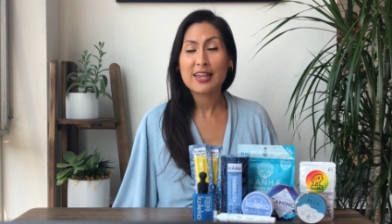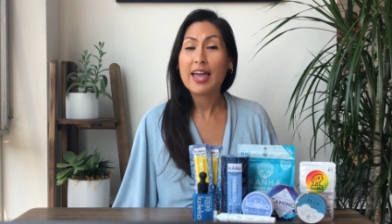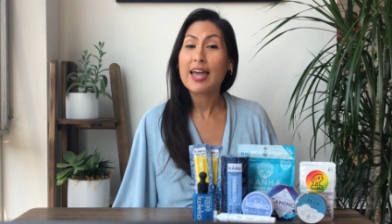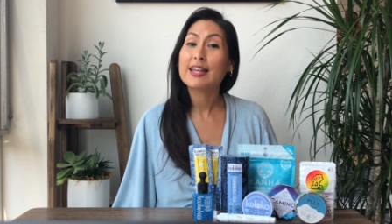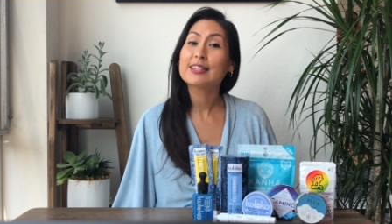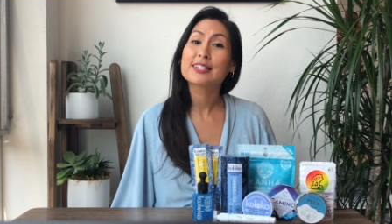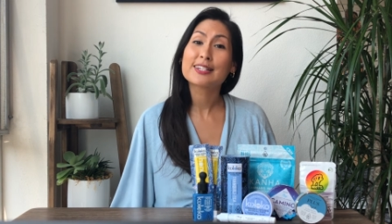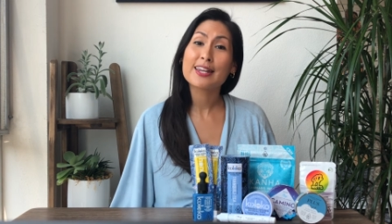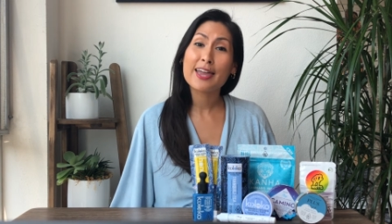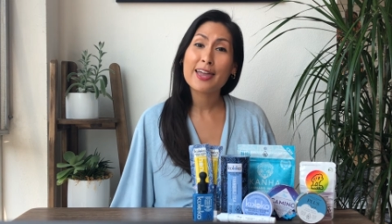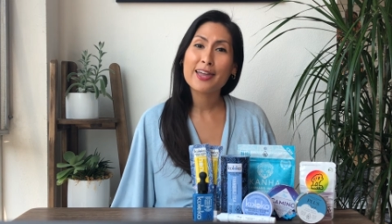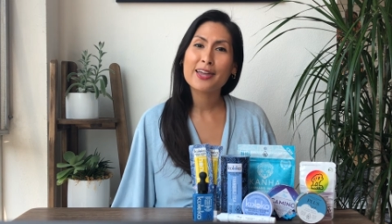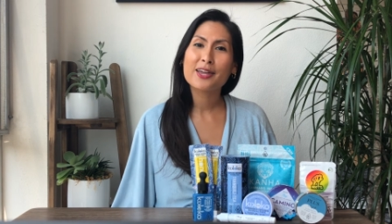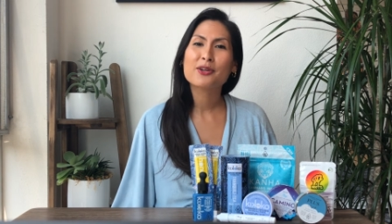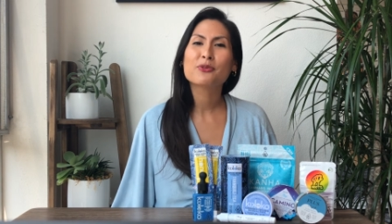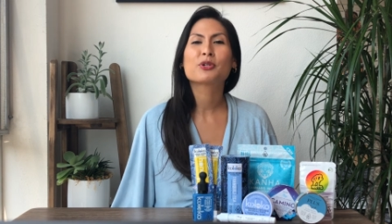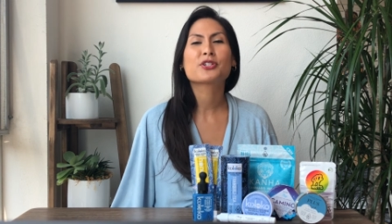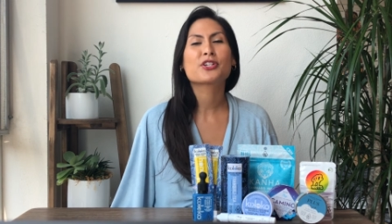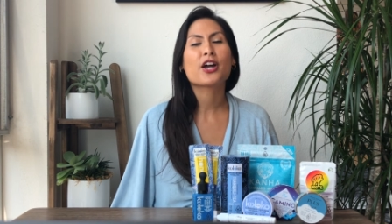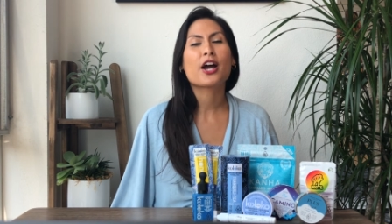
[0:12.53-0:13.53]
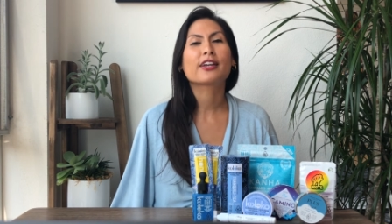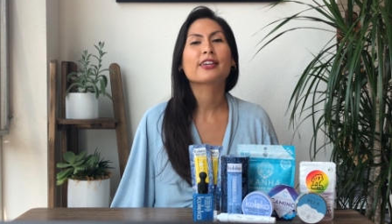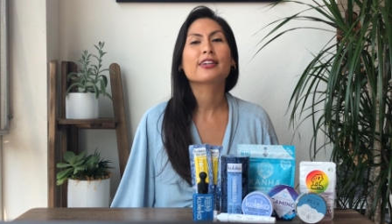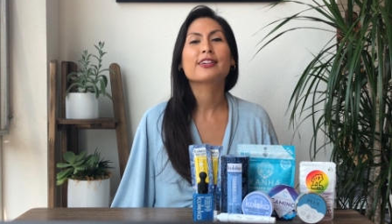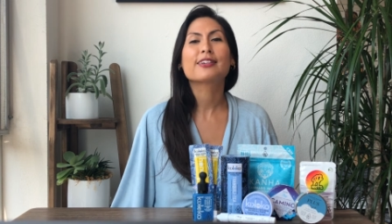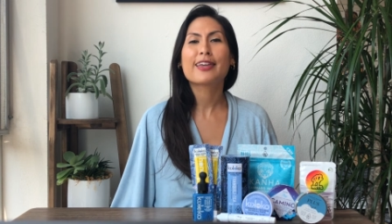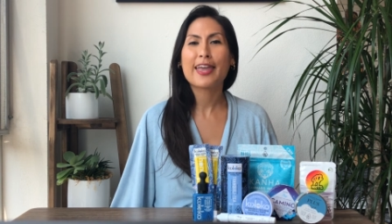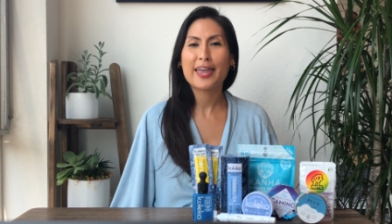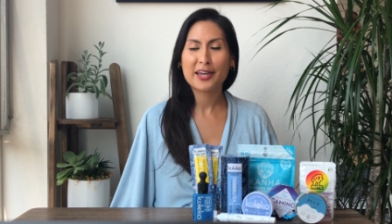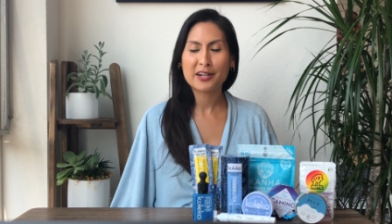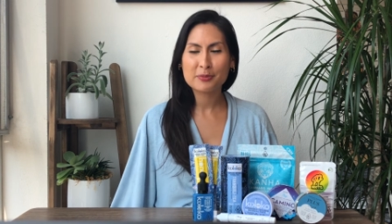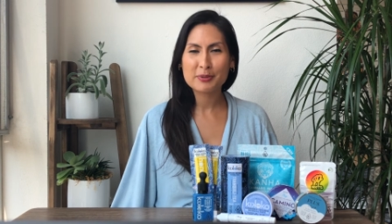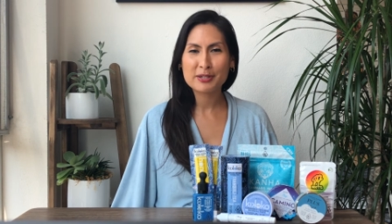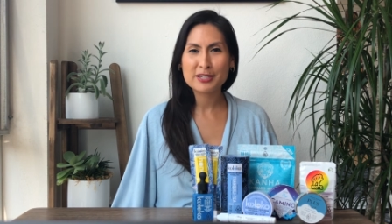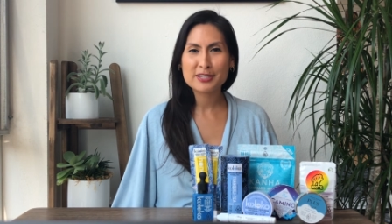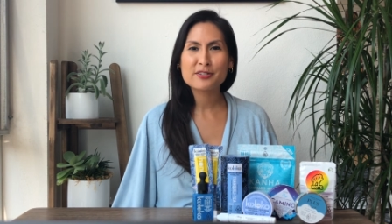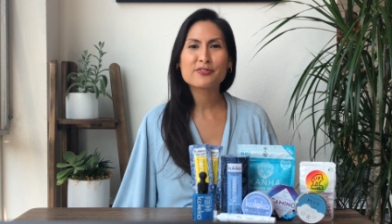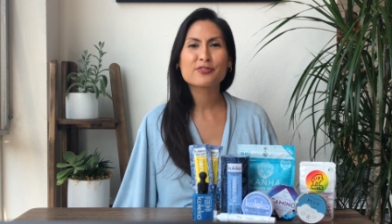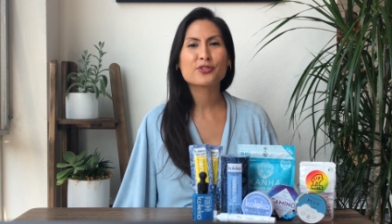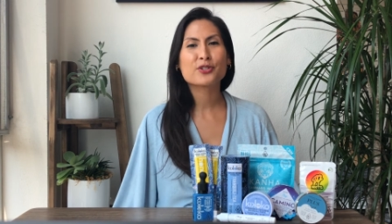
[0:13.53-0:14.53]
And today we're talking
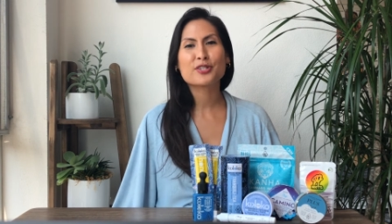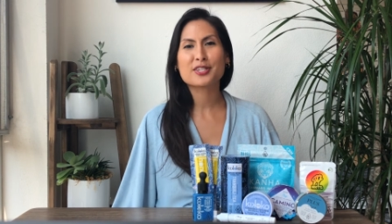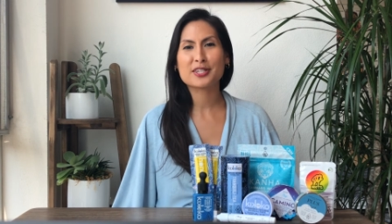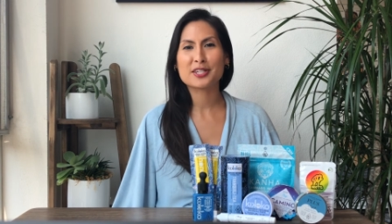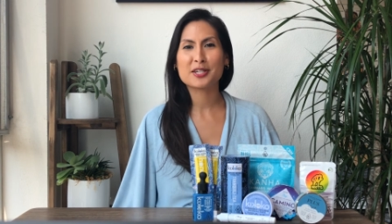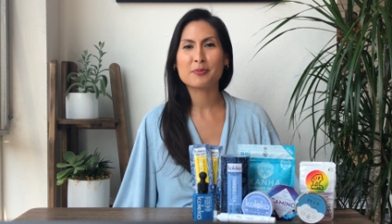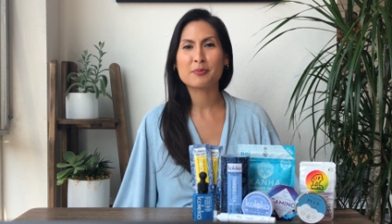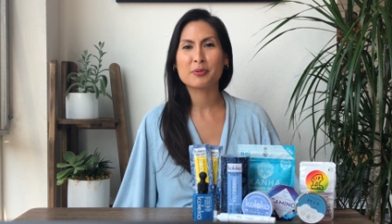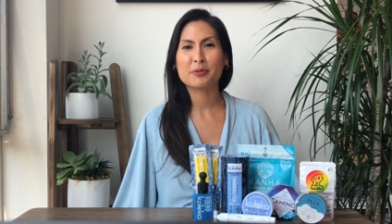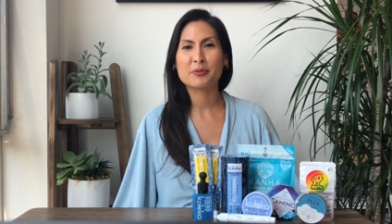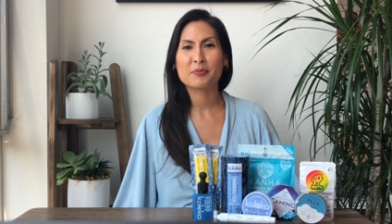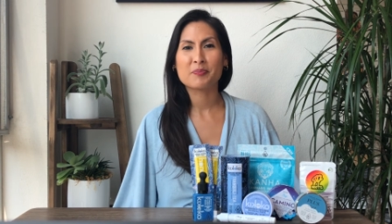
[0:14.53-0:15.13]
cannabis for sleep.